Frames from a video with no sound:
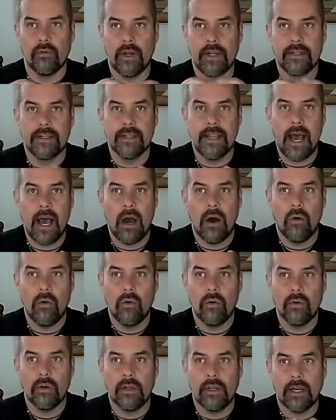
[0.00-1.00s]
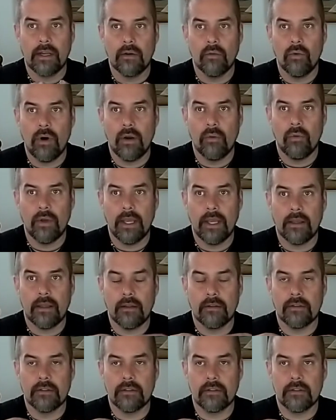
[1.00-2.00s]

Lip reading: right now, like in 1 week,